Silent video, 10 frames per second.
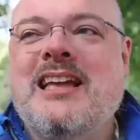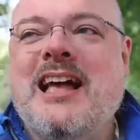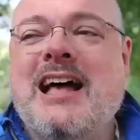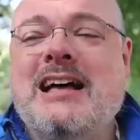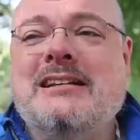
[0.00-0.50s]

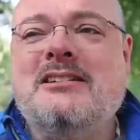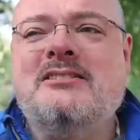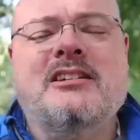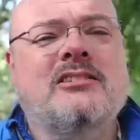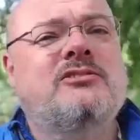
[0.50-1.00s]
And I
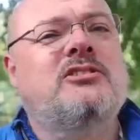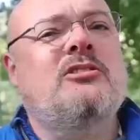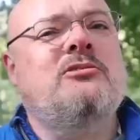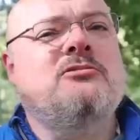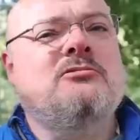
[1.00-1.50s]
said,
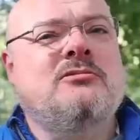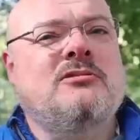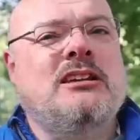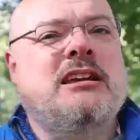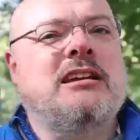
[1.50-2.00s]
so
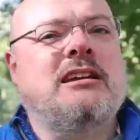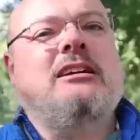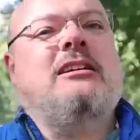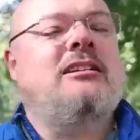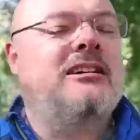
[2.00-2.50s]

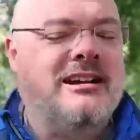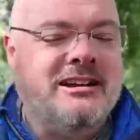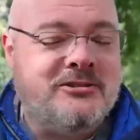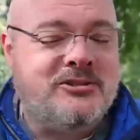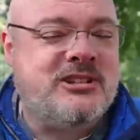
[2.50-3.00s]
I
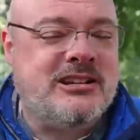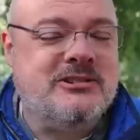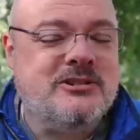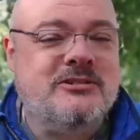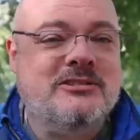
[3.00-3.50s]

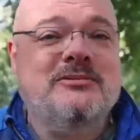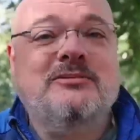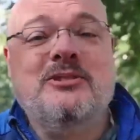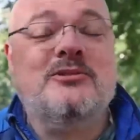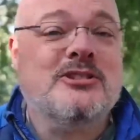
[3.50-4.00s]
understand you're in
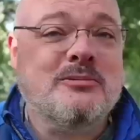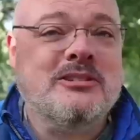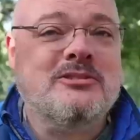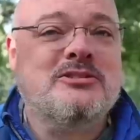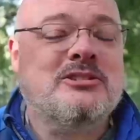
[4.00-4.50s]

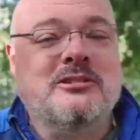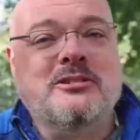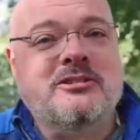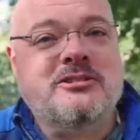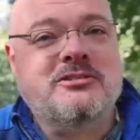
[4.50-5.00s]
Dublin to
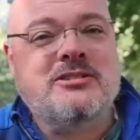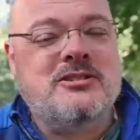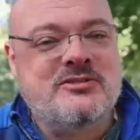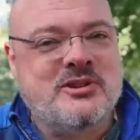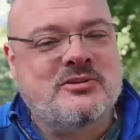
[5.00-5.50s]
look at kind
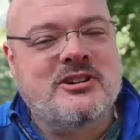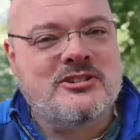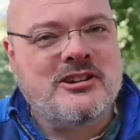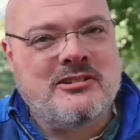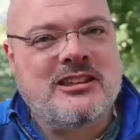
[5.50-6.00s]
of software
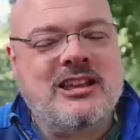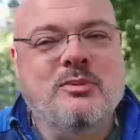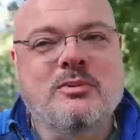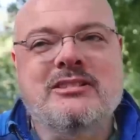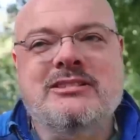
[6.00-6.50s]
engineering
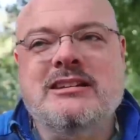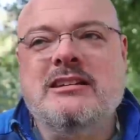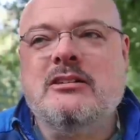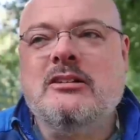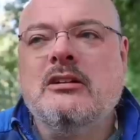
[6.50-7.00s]
capability
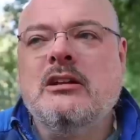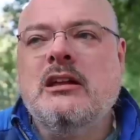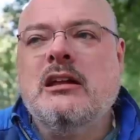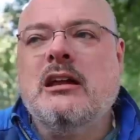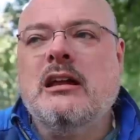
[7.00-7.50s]
here.
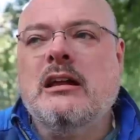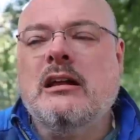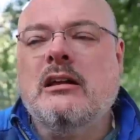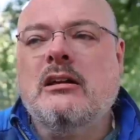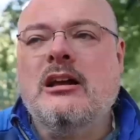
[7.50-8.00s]

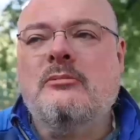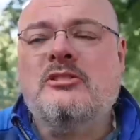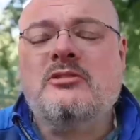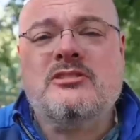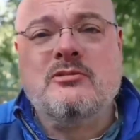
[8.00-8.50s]
I'm
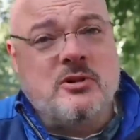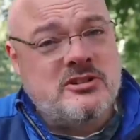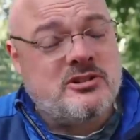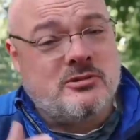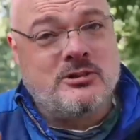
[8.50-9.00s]
interested in
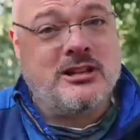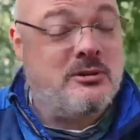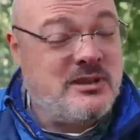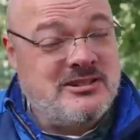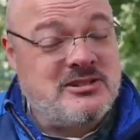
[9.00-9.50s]
what's your
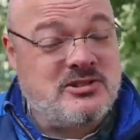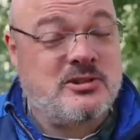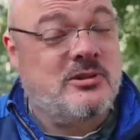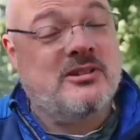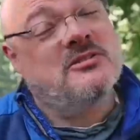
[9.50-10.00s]
reliability
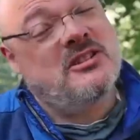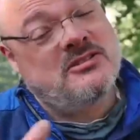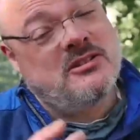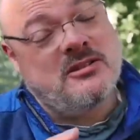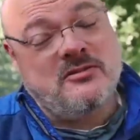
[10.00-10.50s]
story, because that's
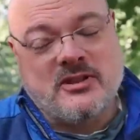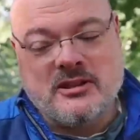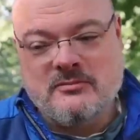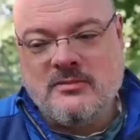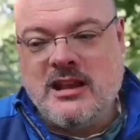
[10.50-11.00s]
kind of
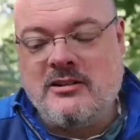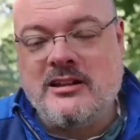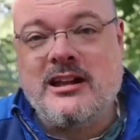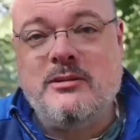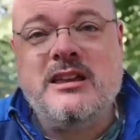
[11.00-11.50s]
the area
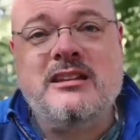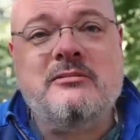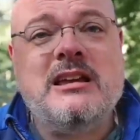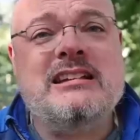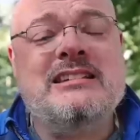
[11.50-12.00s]
I'm in.
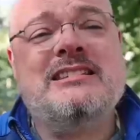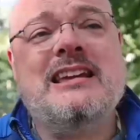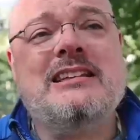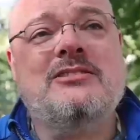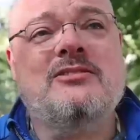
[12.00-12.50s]
And he
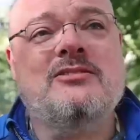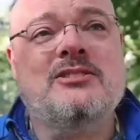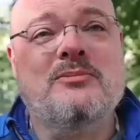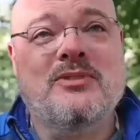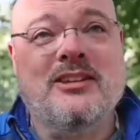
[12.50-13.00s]
said
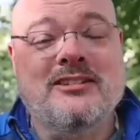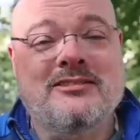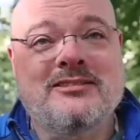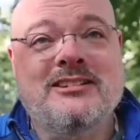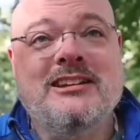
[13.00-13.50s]
something